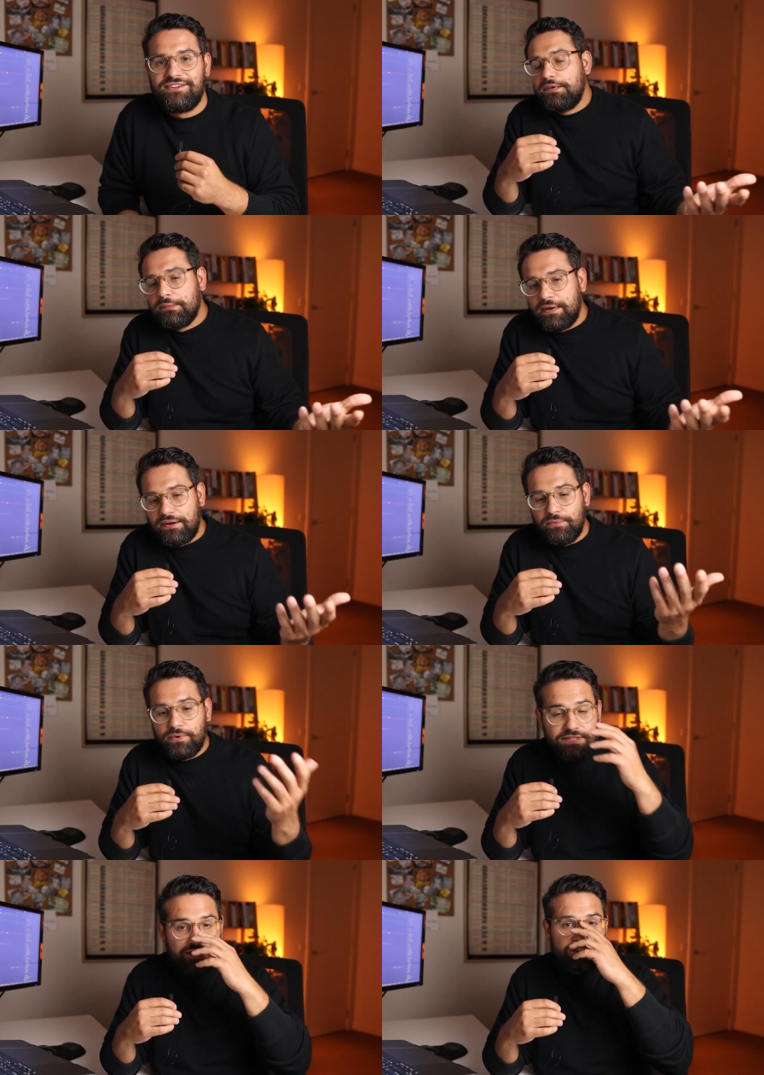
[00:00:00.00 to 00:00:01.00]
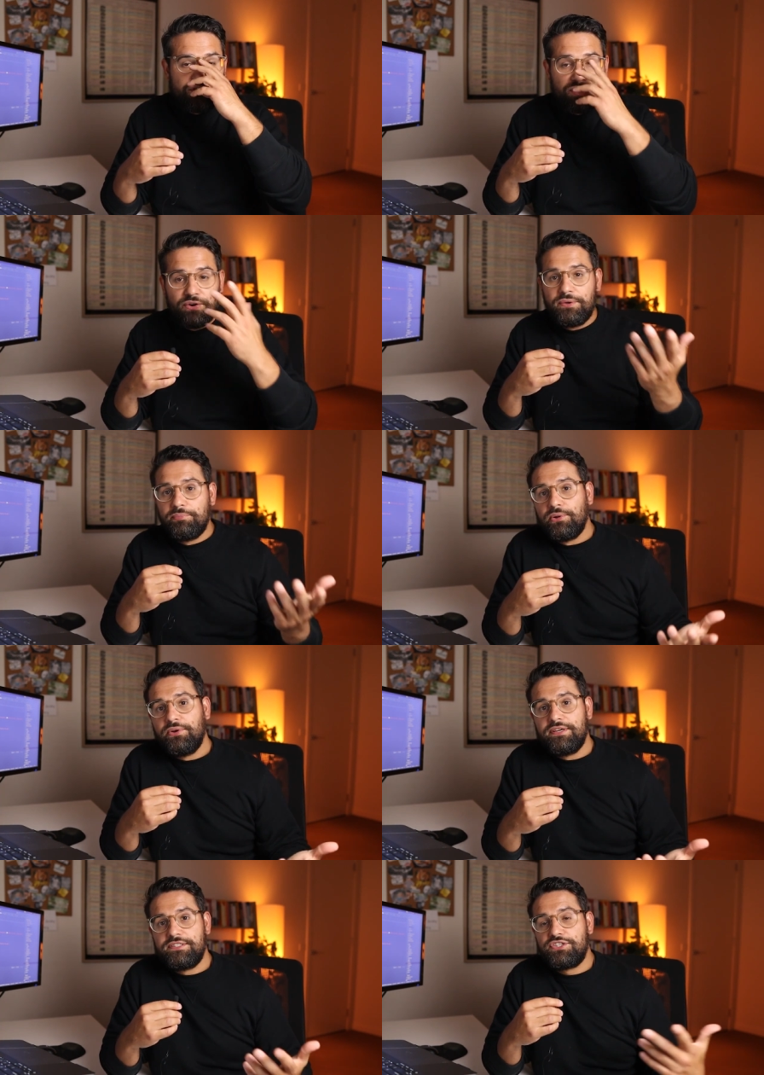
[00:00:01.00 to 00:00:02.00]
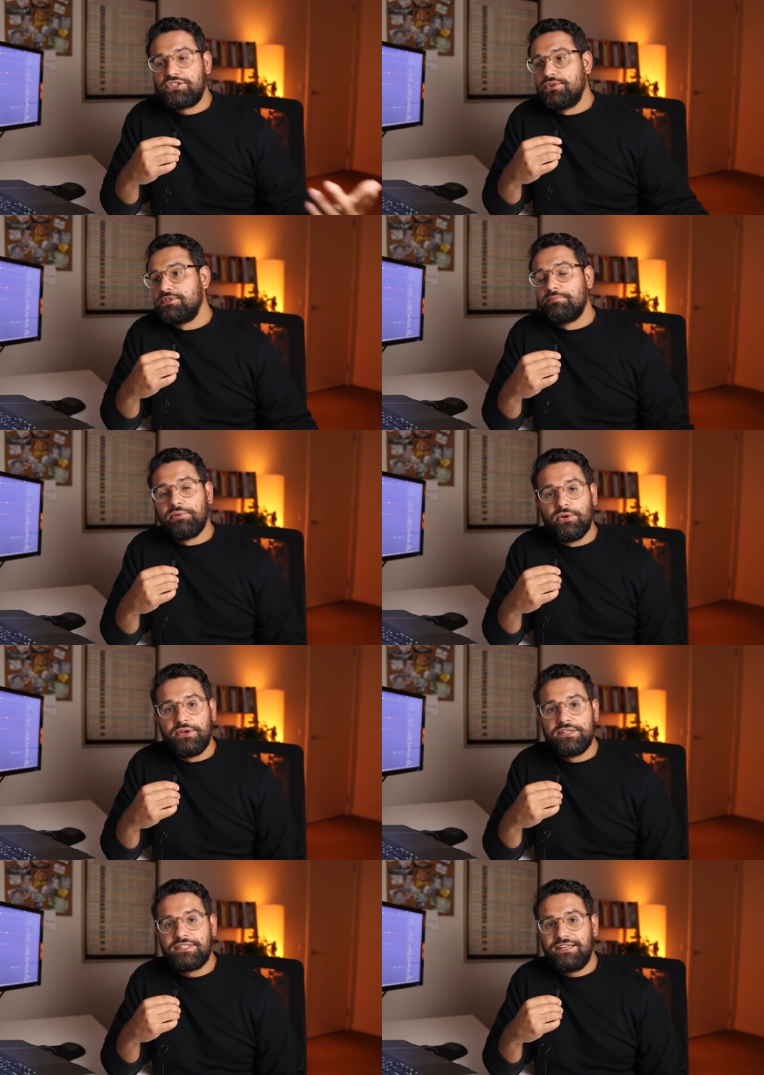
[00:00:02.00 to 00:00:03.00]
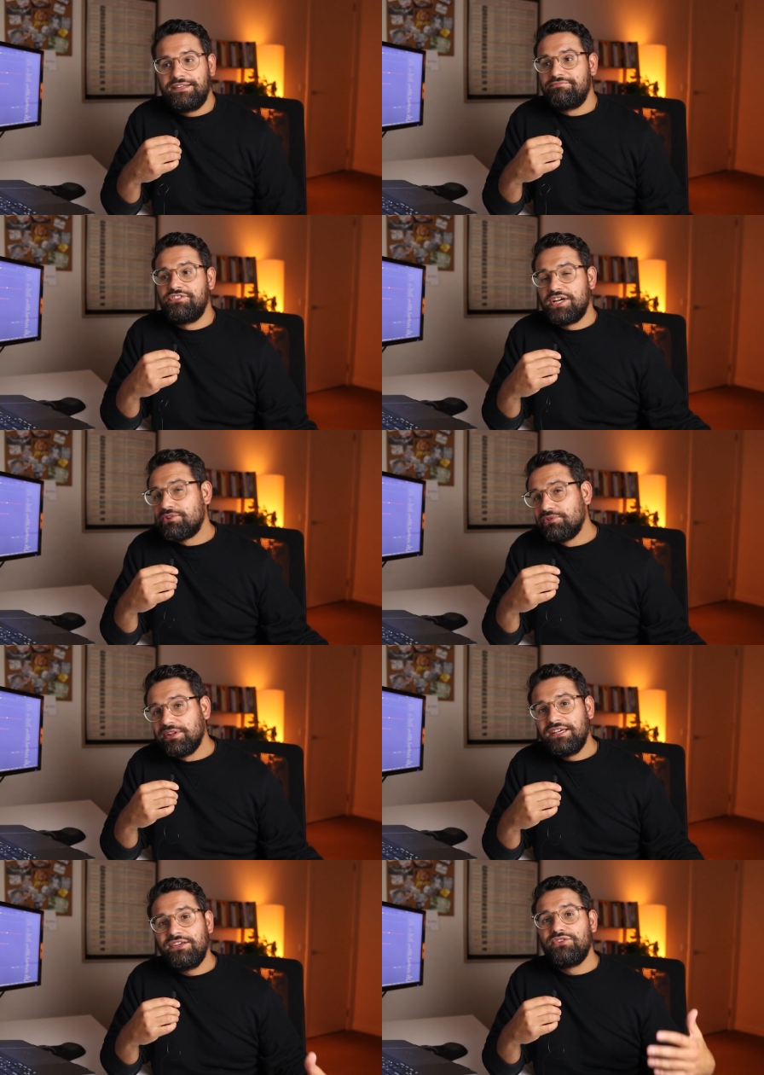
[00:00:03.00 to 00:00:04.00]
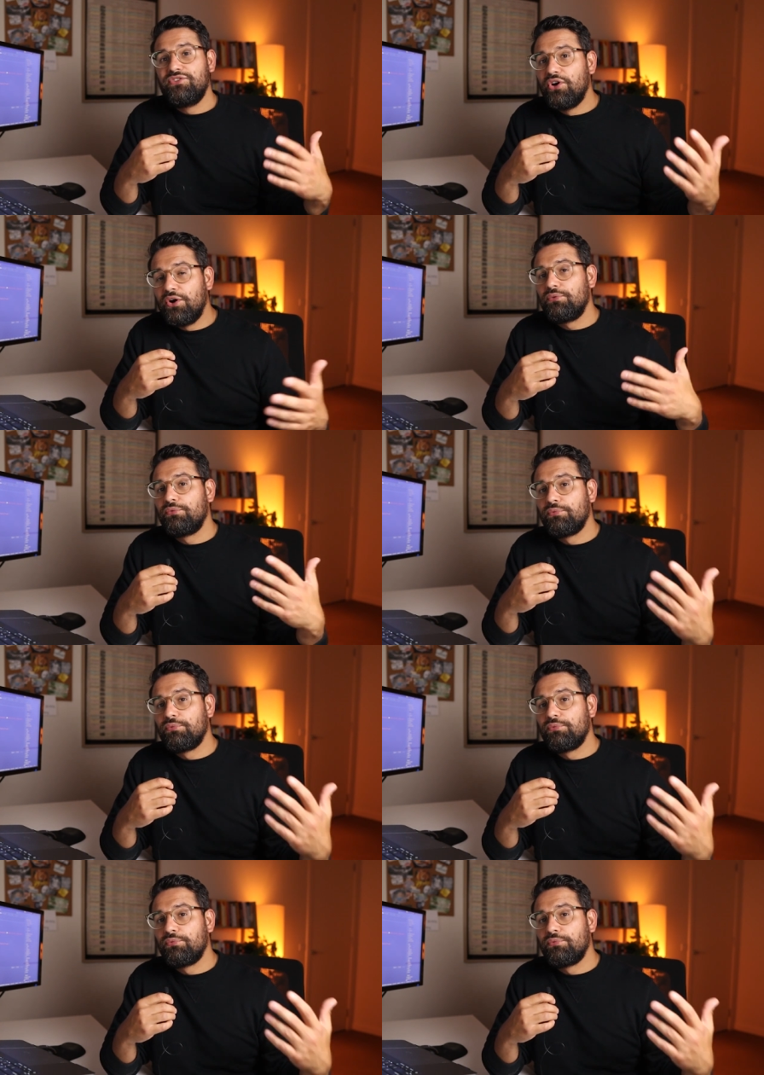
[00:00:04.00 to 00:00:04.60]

Think about it. What does that show employers? It shows employers that generally you're not